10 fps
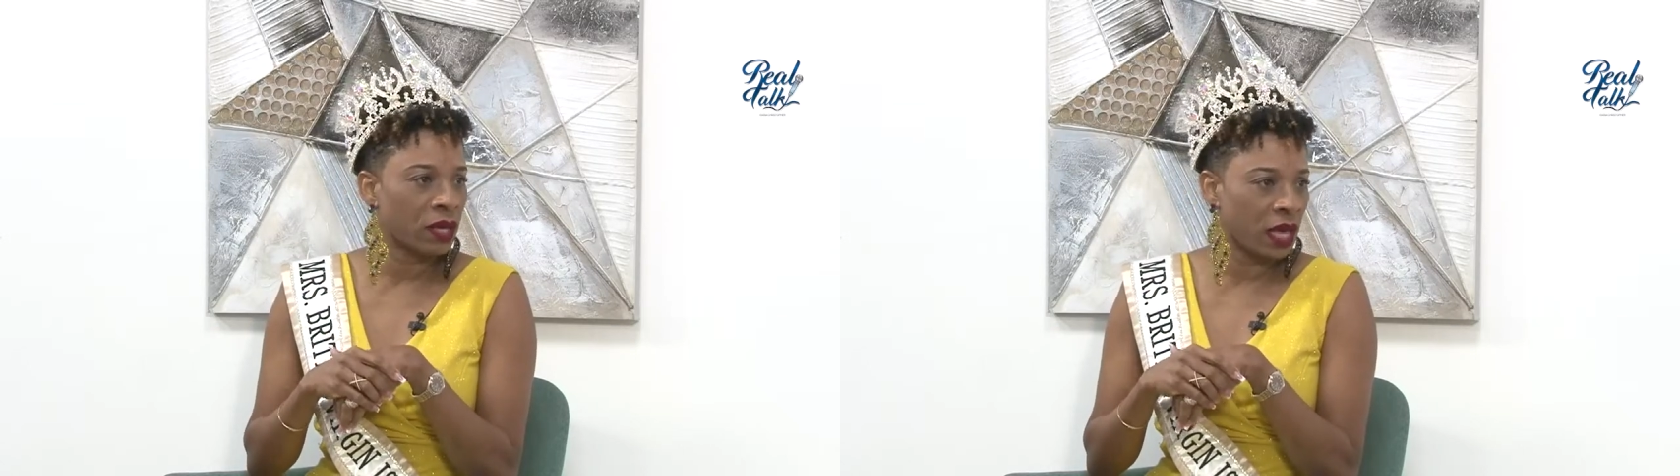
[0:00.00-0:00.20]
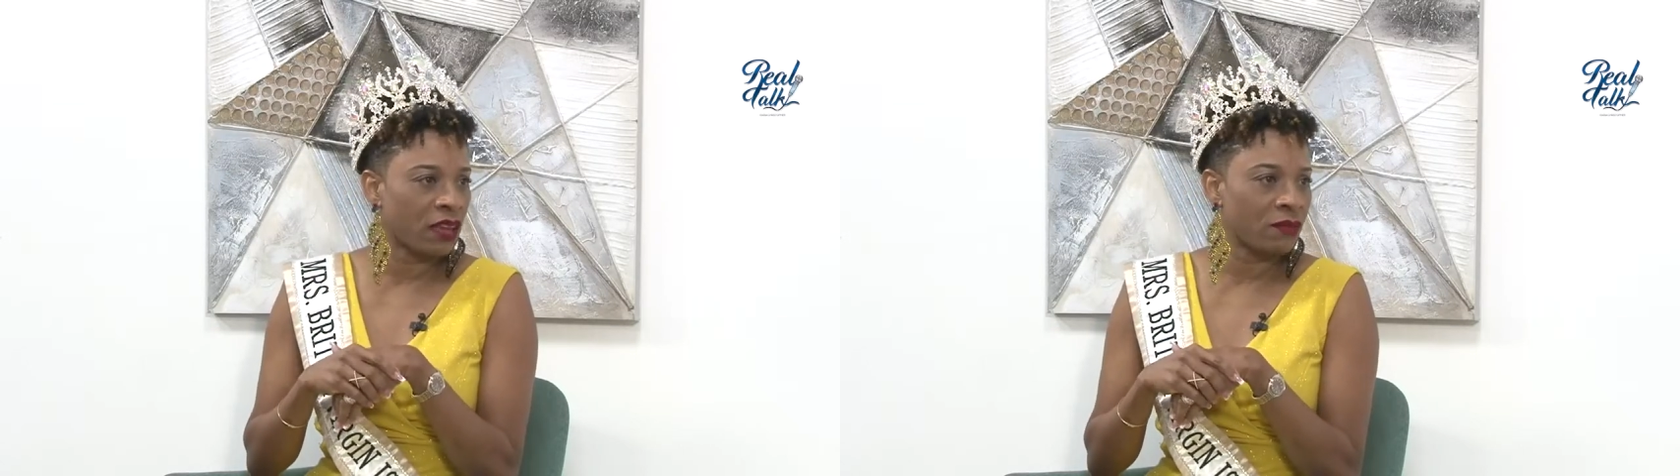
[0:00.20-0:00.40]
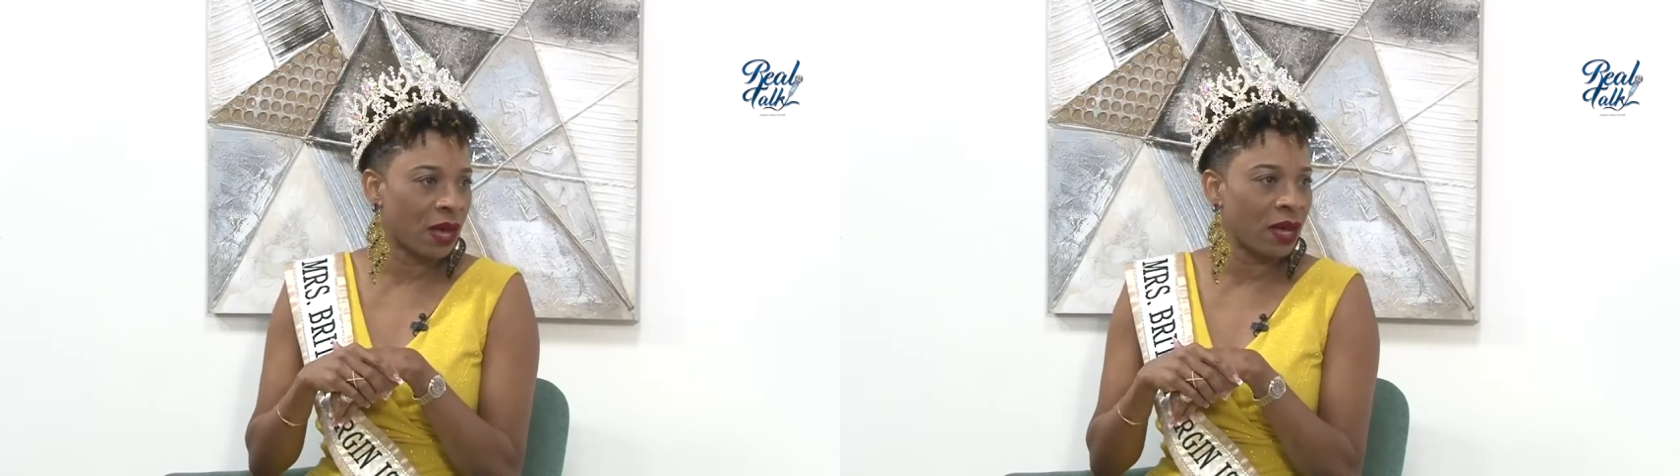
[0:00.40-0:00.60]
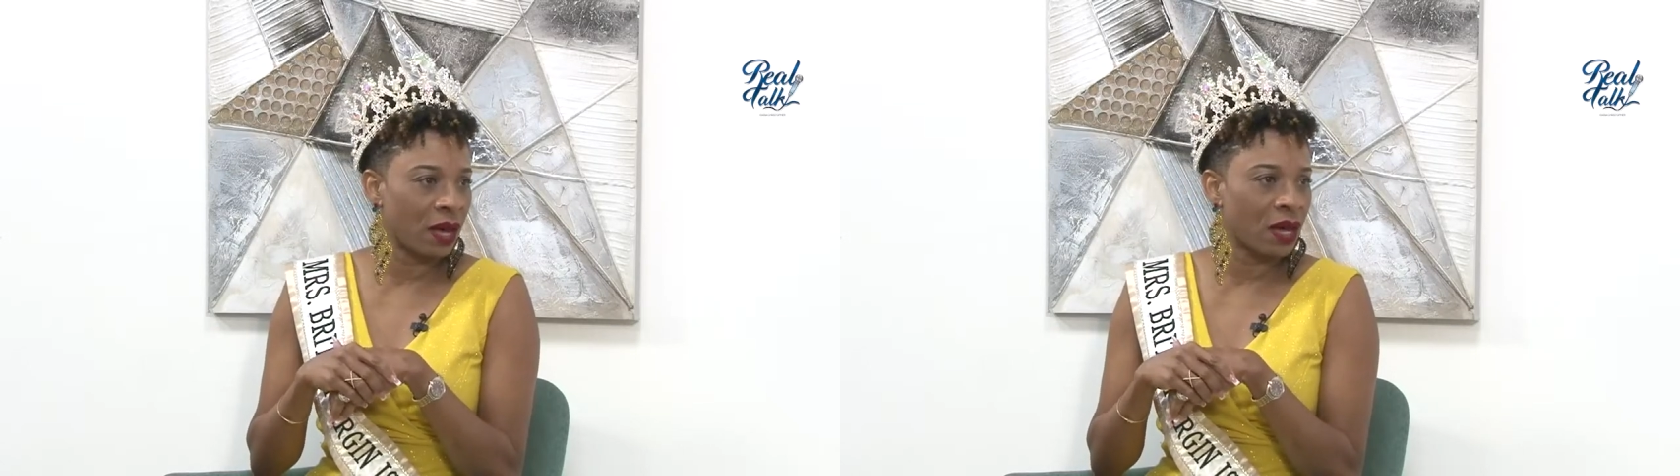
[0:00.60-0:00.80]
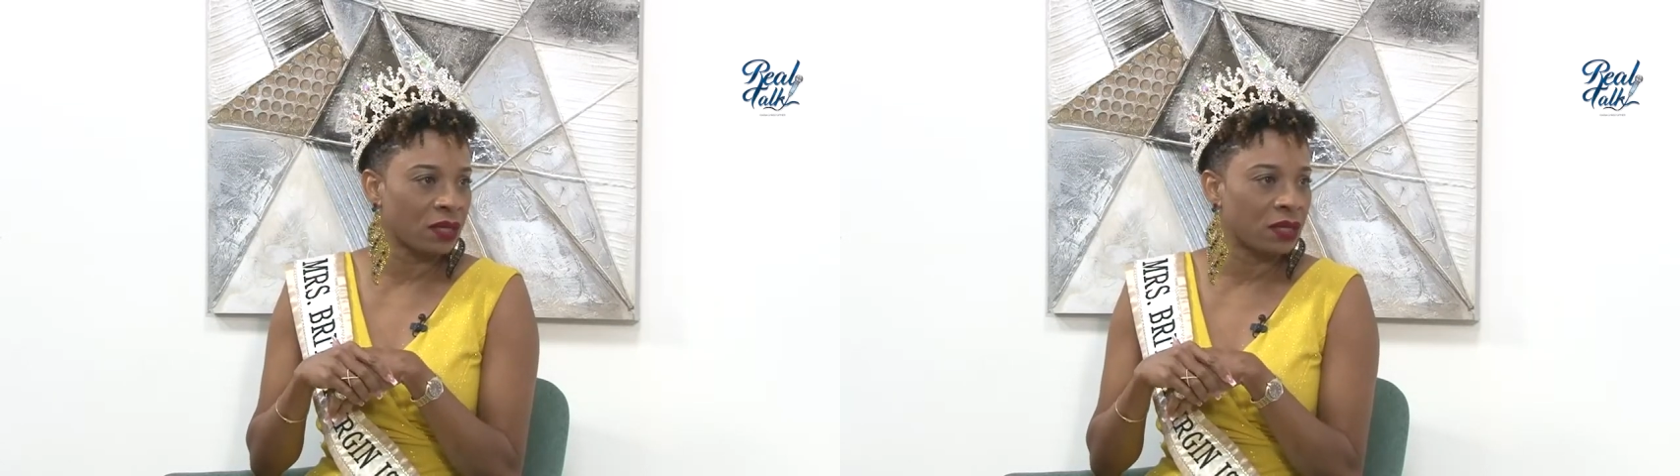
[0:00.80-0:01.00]
gave my
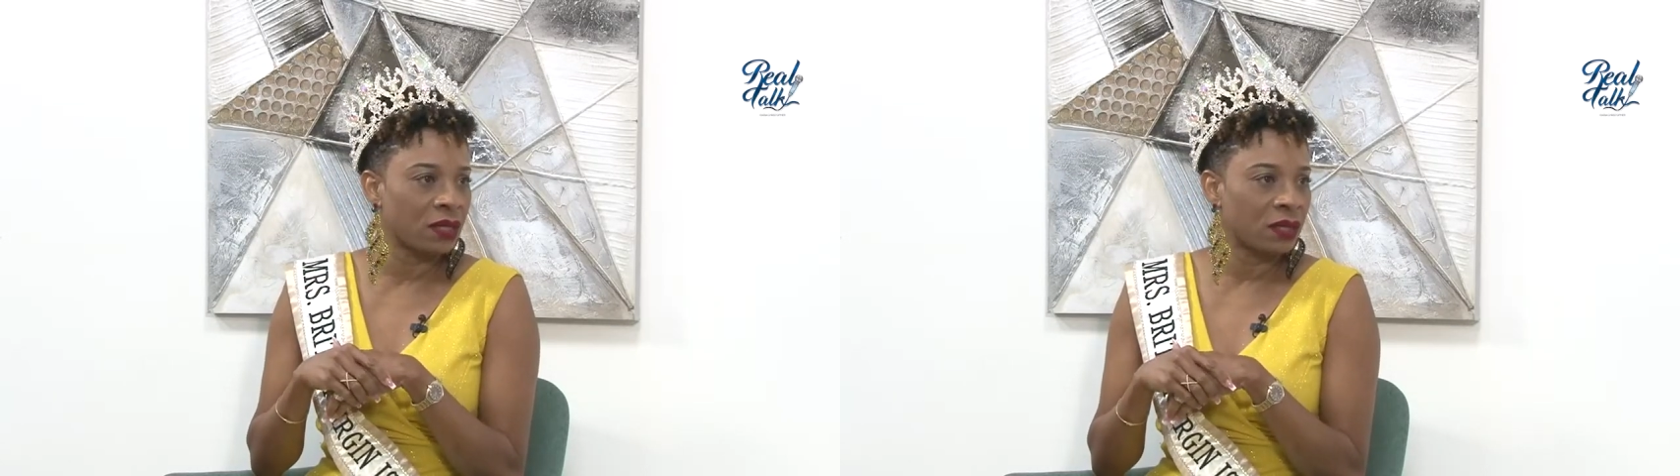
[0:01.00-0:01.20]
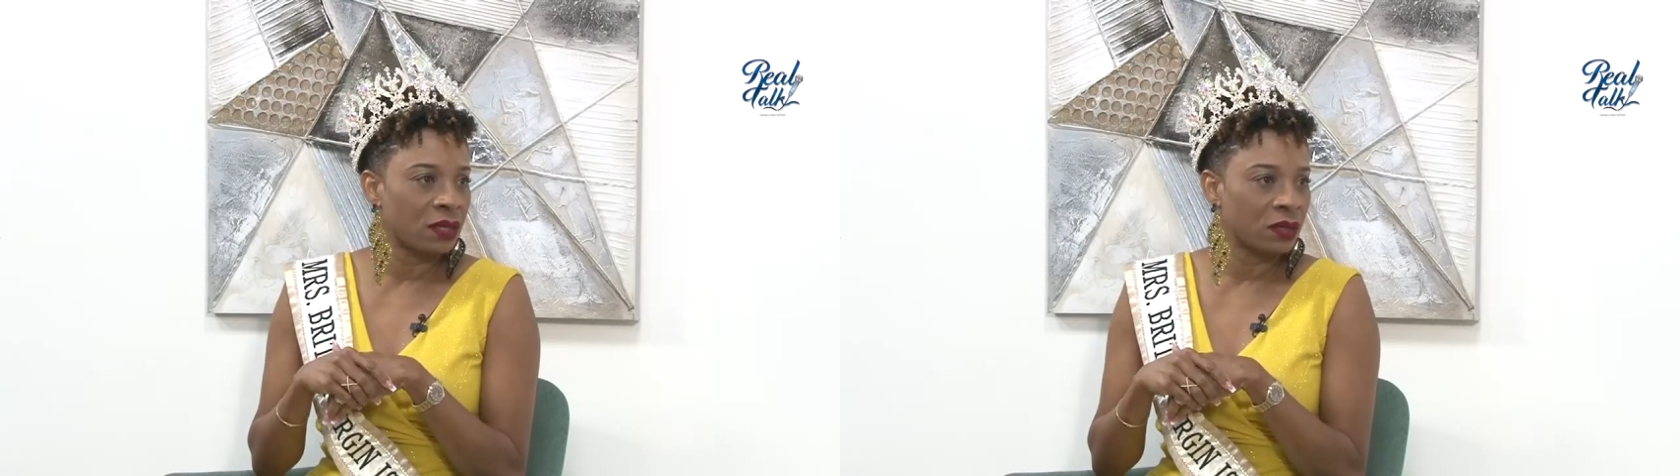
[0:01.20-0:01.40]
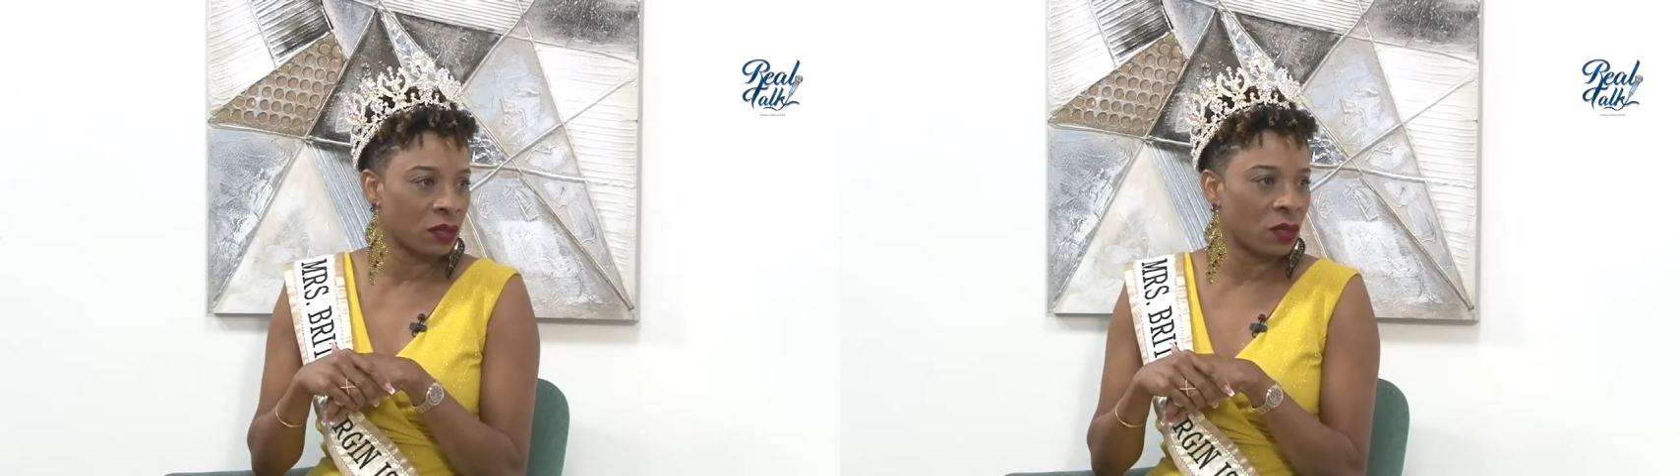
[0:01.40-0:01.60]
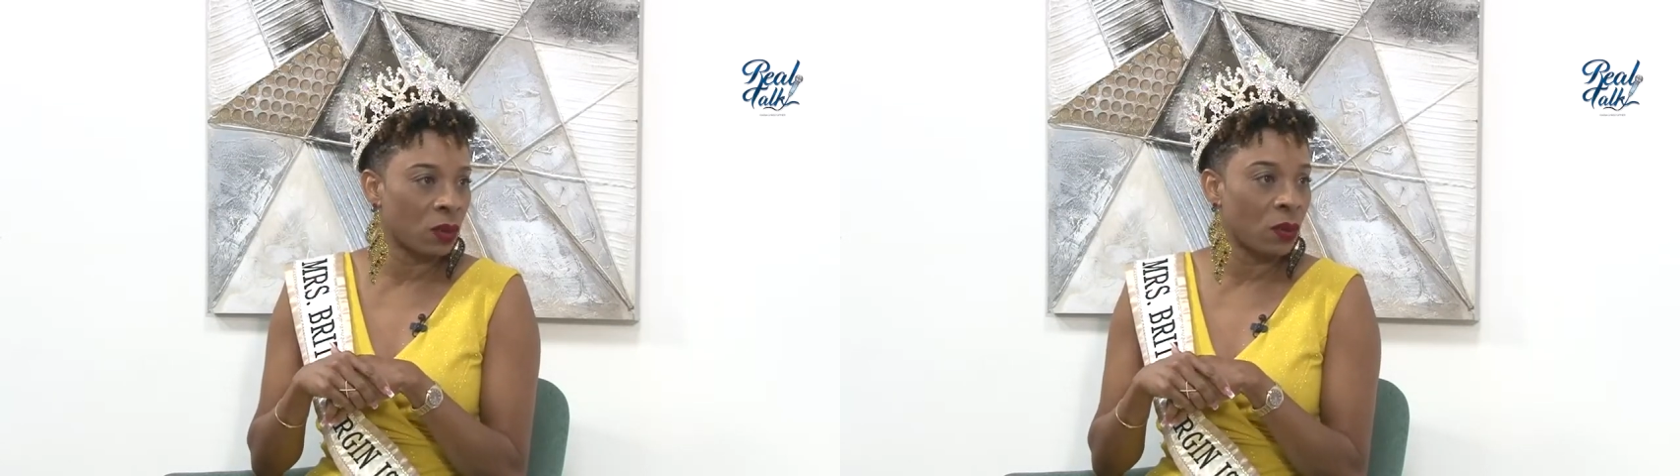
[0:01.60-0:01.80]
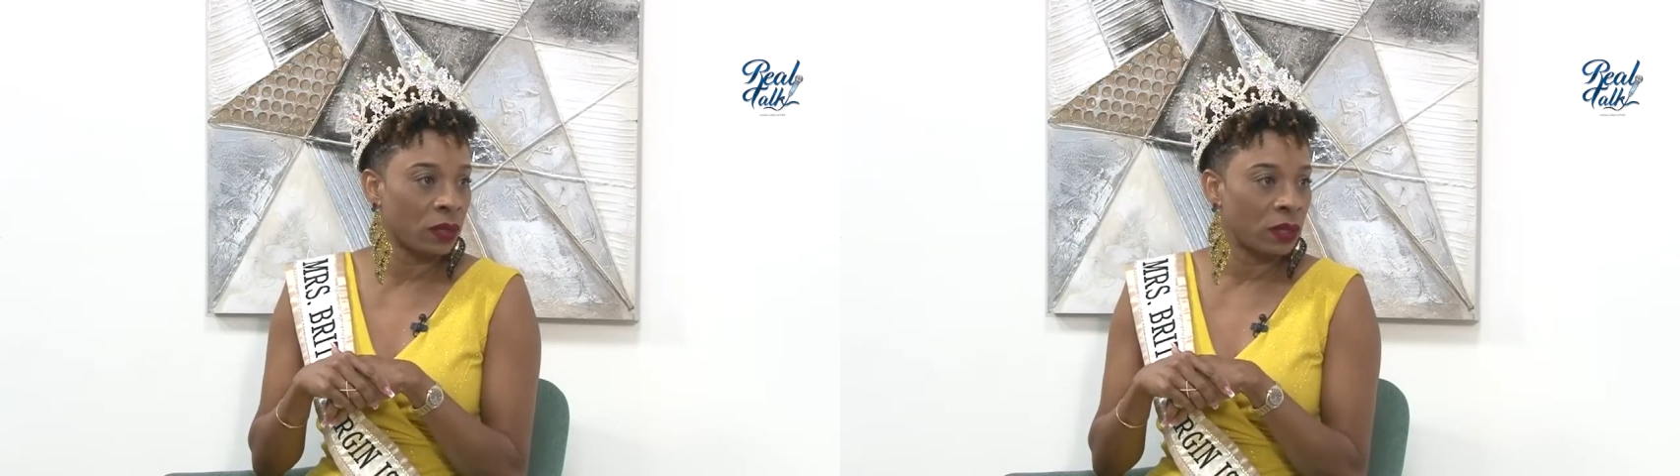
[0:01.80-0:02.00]
heart to the
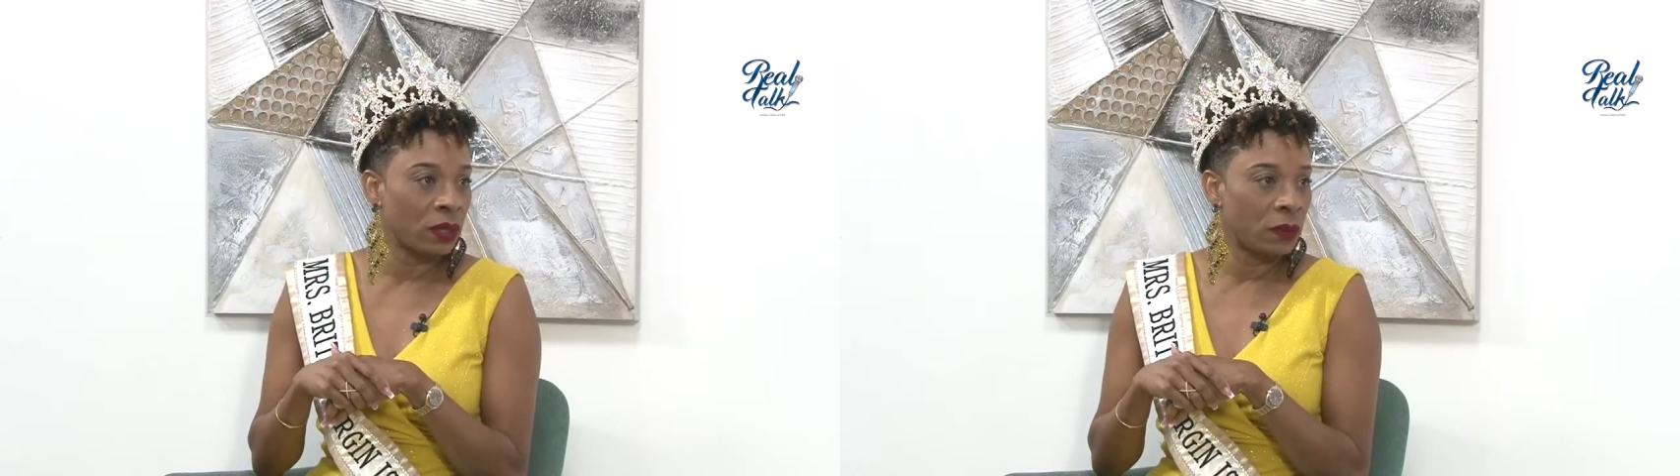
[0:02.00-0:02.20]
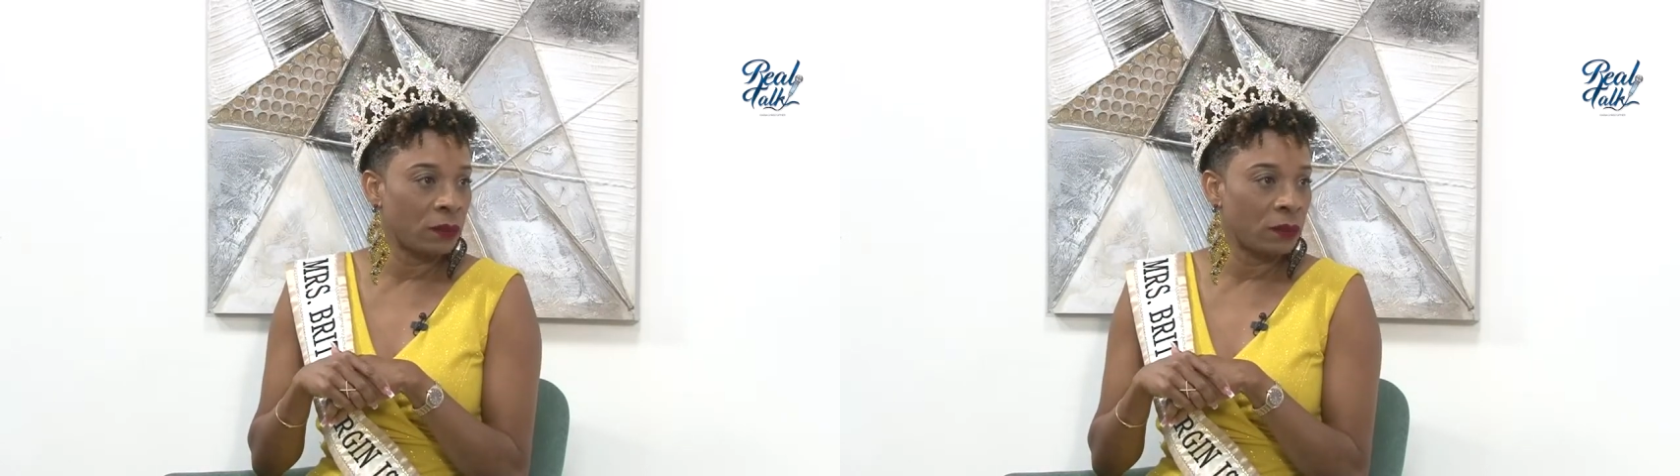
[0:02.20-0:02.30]
Lord